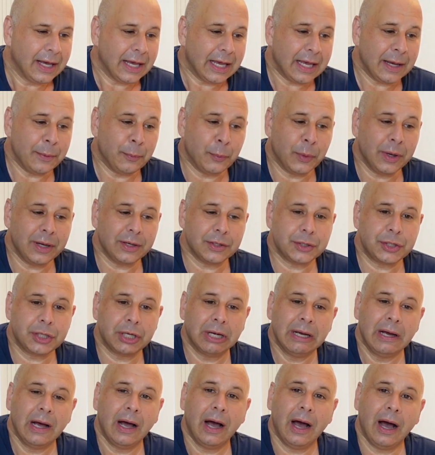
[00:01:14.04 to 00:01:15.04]
in
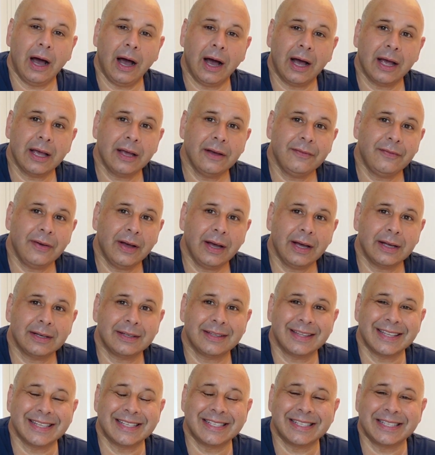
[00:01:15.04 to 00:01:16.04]
which I have
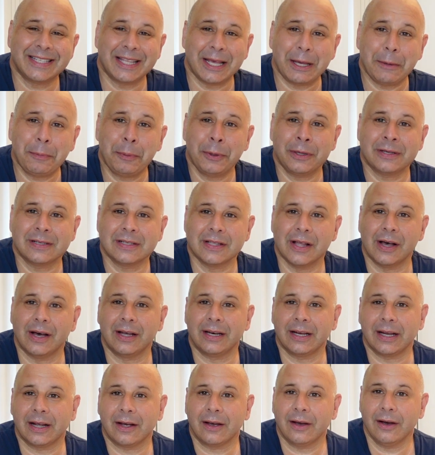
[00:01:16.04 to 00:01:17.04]
had the steepest
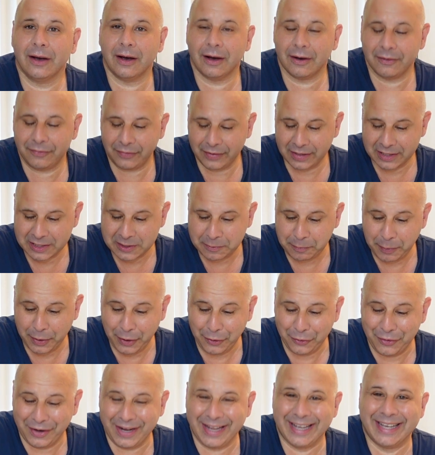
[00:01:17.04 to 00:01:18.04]
learning curve
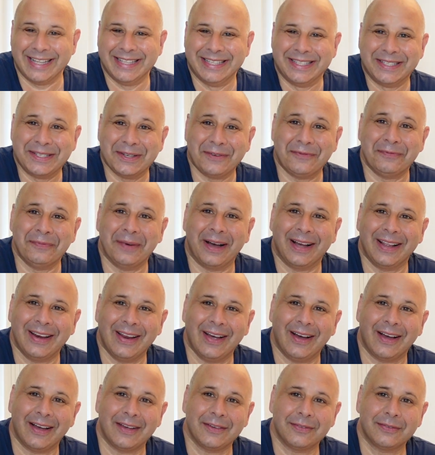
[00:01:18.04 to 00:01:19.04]
experience of my
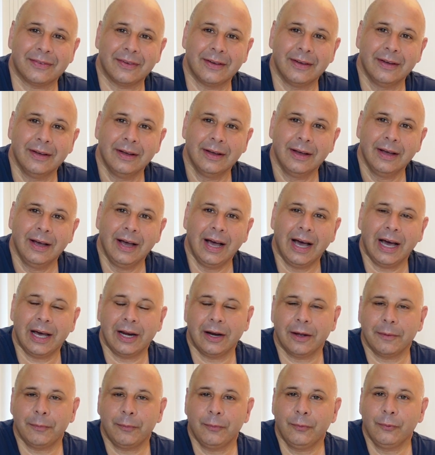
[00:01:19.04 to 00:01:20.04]
life. And
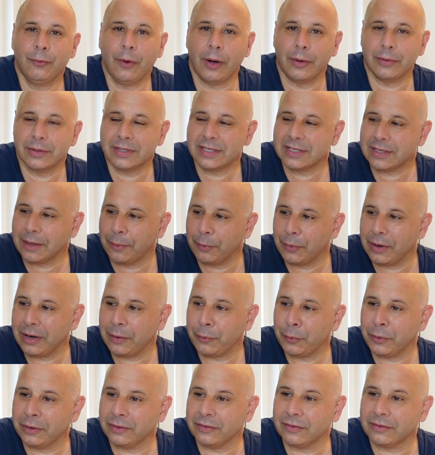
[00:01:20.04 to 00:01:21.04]
I wrote
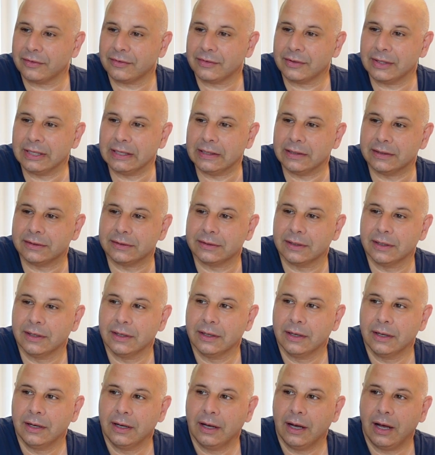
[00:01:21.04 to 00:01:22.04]
somewhere once that
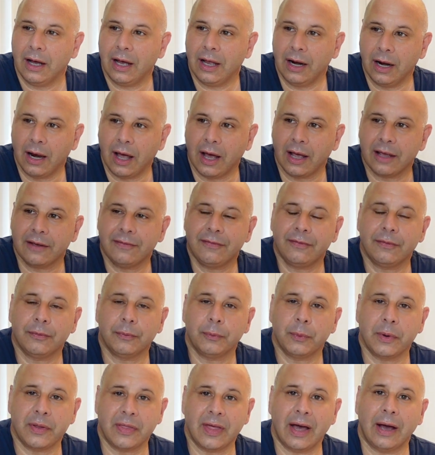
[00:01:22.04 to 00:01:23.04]
a life
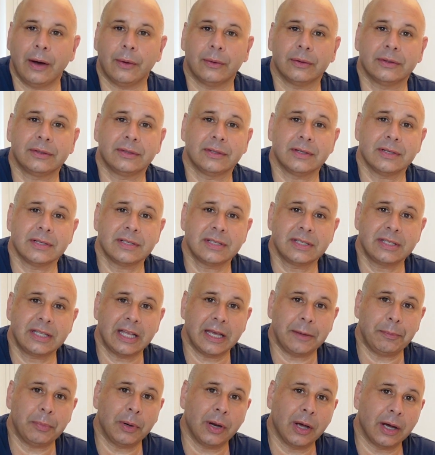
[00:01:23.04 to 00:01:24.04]
without
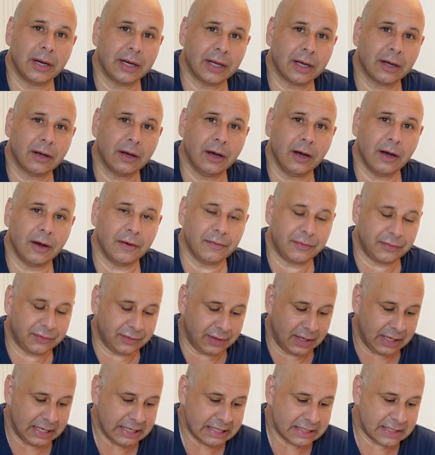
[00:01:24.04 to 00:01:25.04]
steep learning
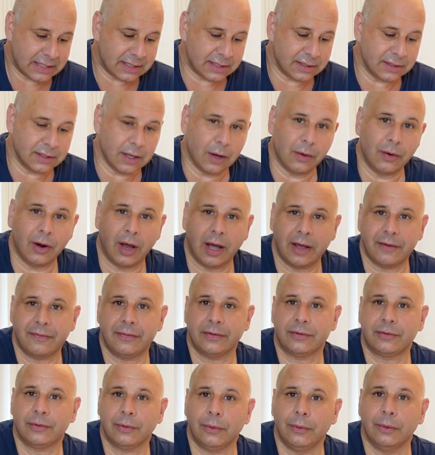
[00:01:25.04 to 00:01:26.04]
curves is no life
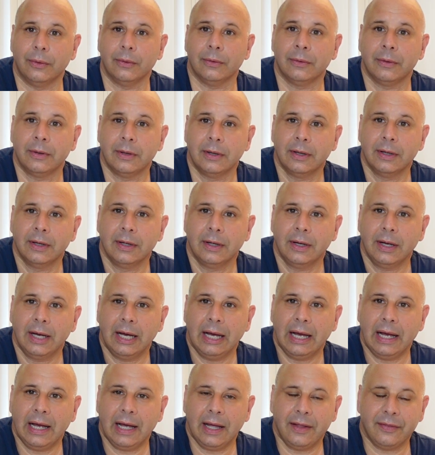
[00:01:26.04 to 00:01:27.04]
at all.
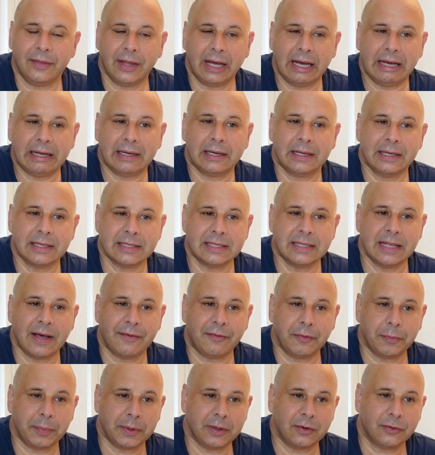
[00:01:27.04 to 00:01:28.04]
And that has
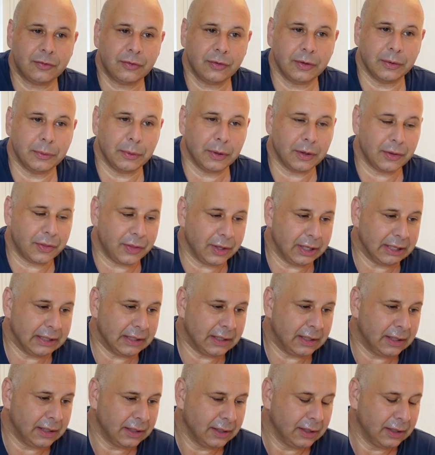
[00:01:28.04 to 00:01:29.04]
never been truer than